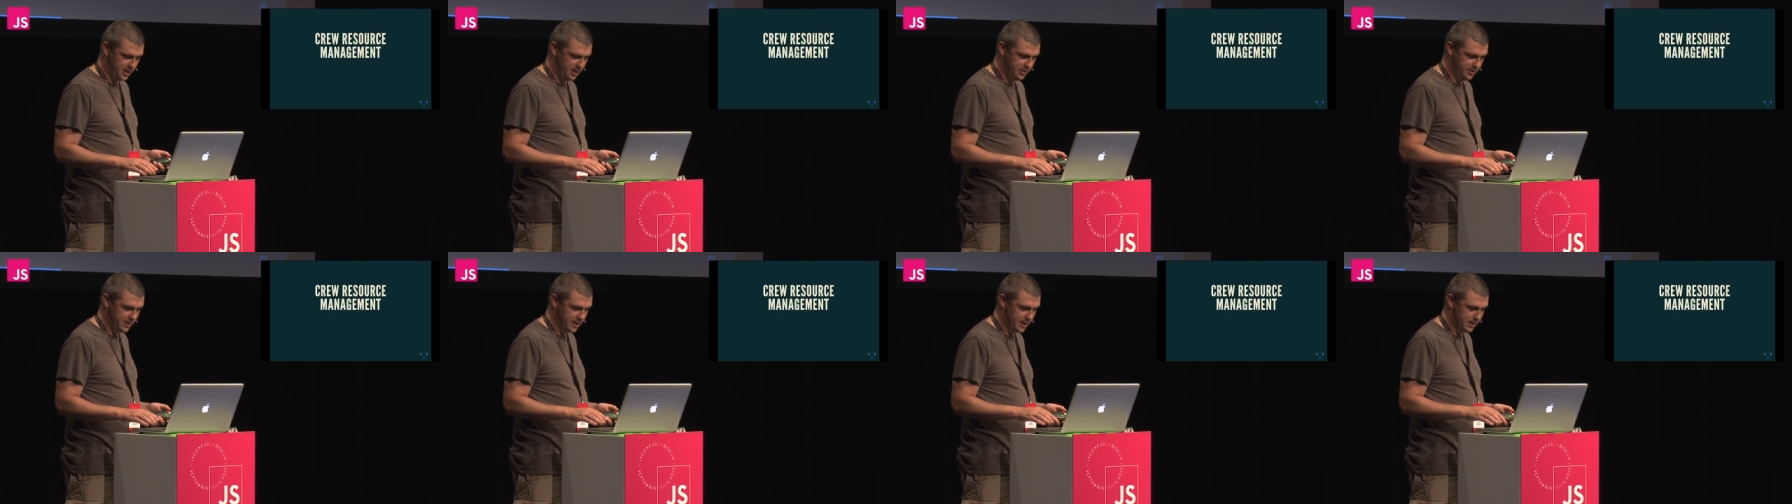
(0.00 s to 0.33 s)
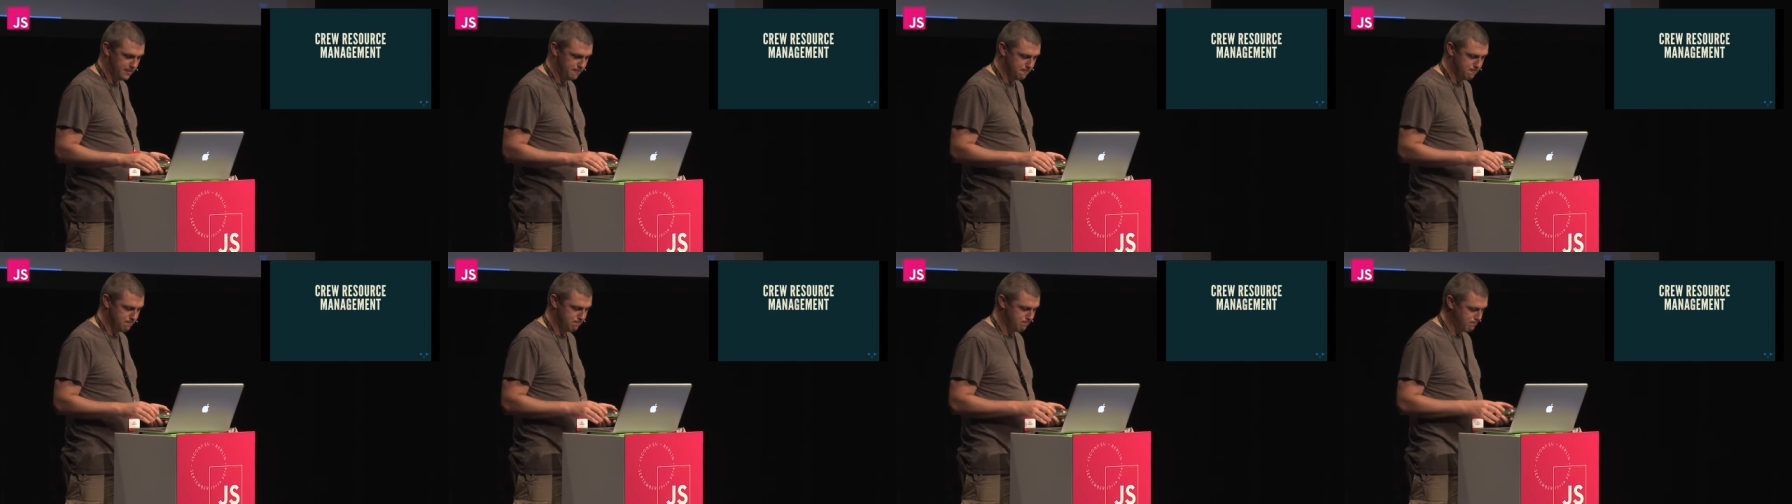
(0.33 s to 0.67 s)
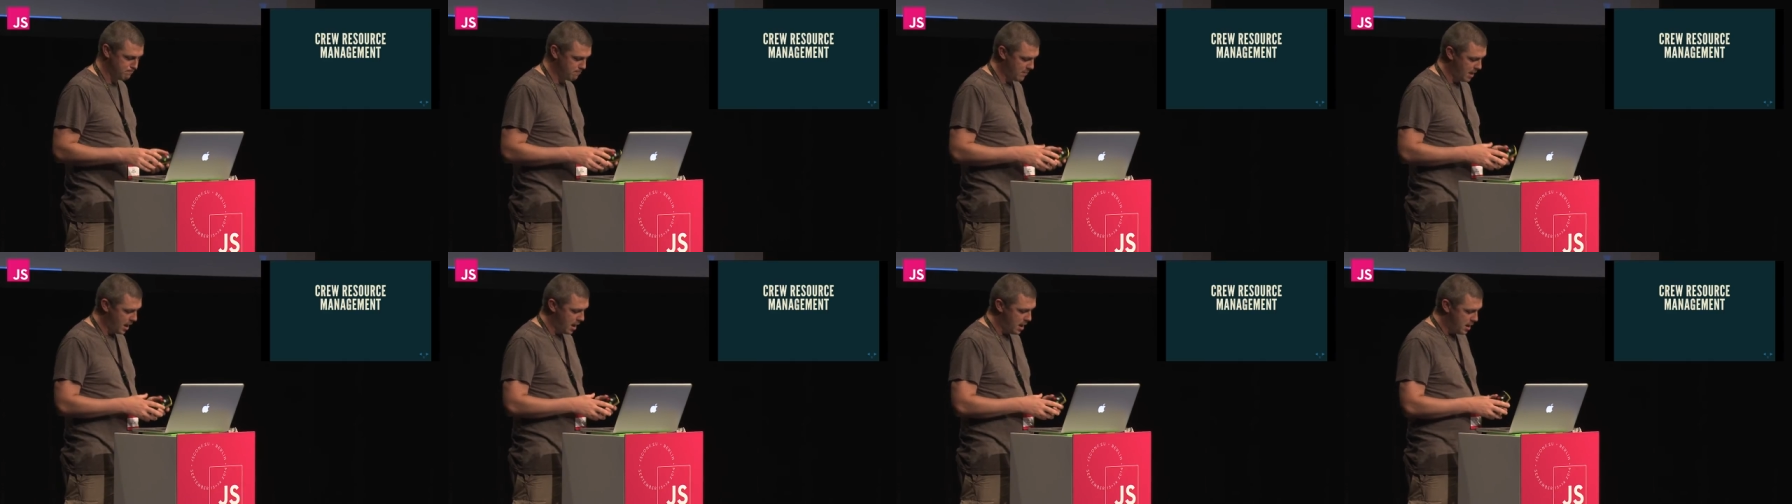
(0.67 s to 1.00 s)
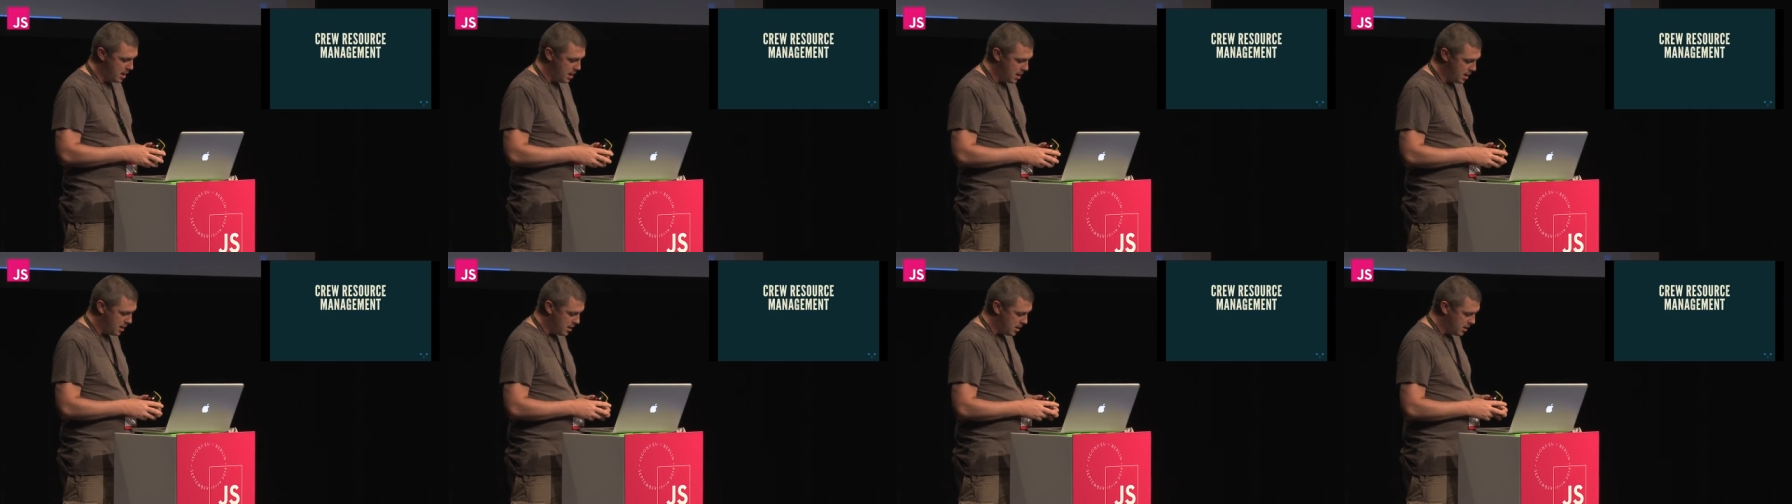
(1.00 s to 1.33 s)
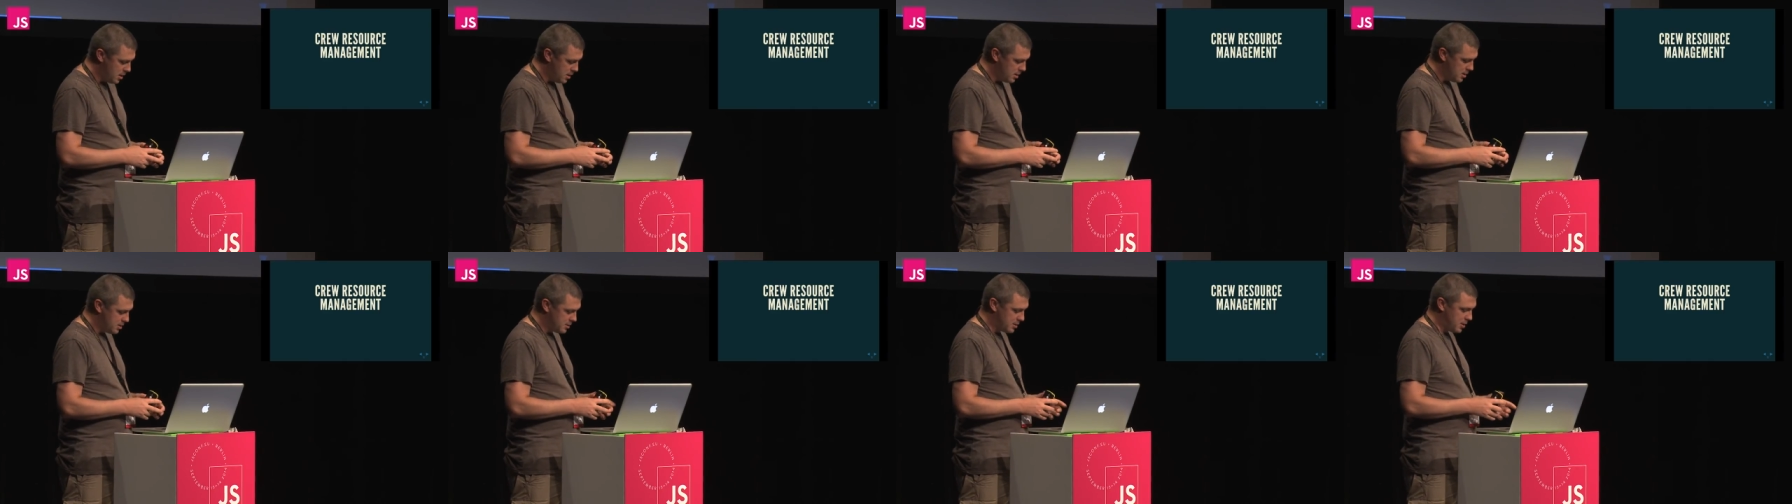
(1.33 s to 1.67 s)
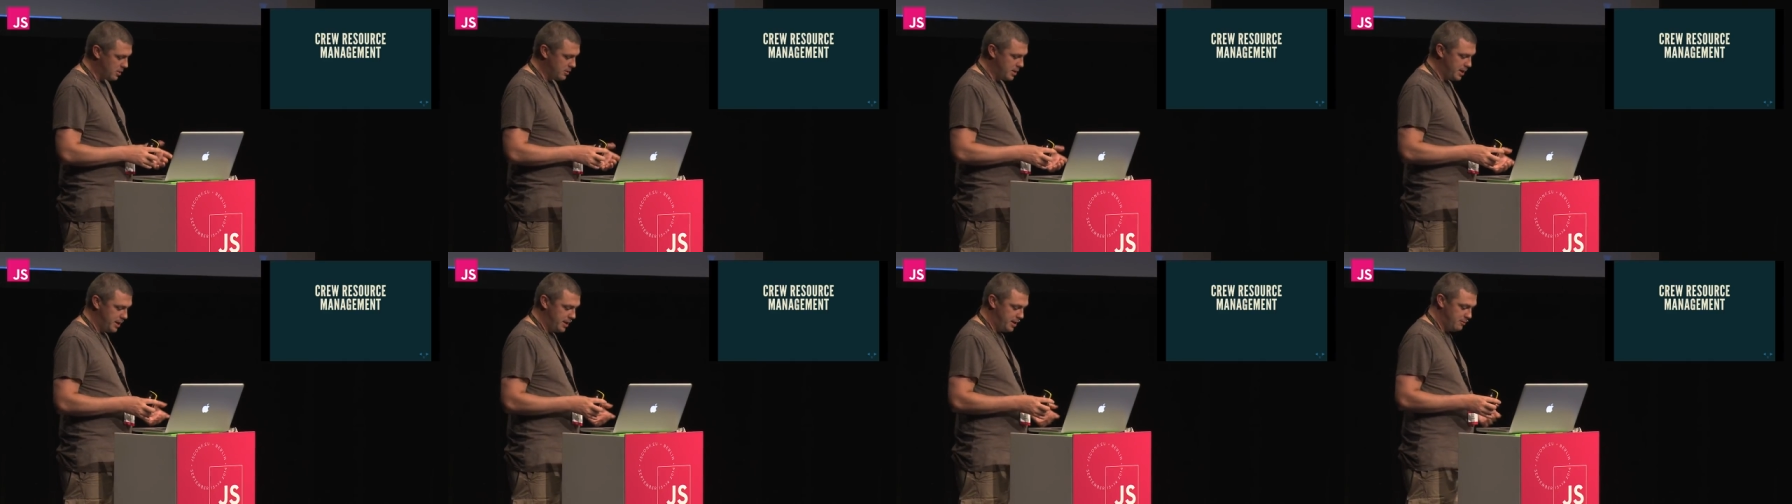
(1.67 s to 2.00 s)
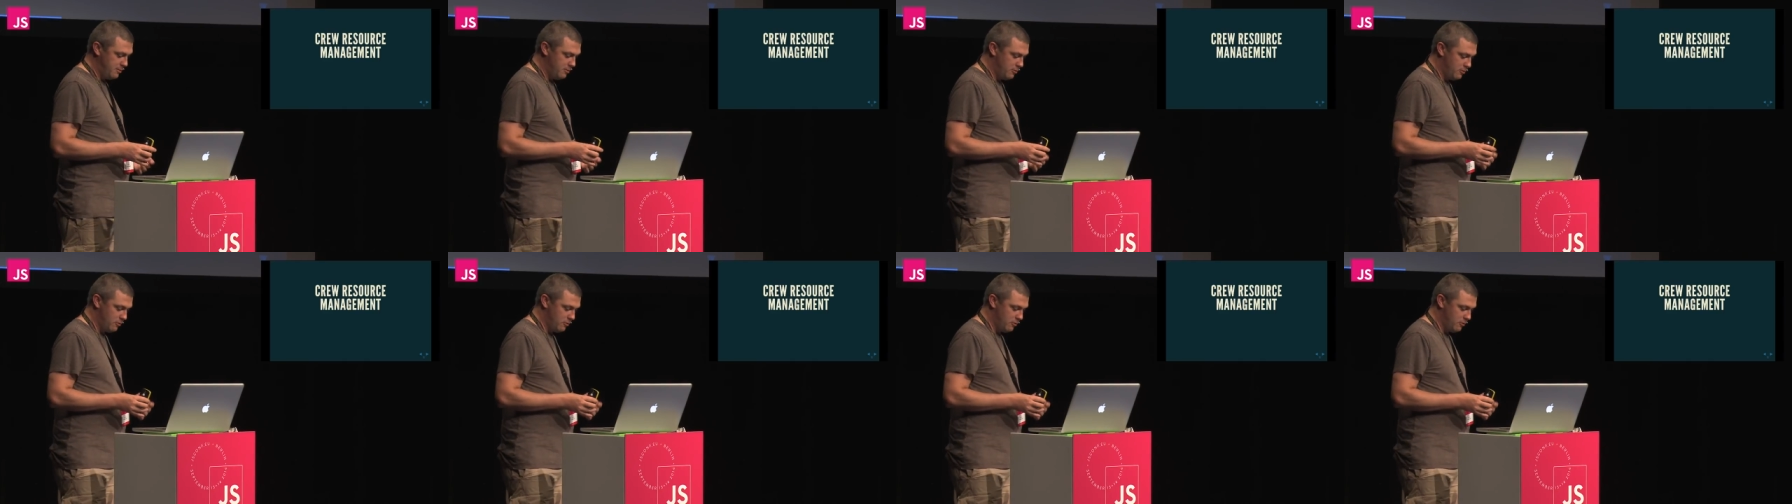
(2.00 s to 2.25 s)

use it. So the,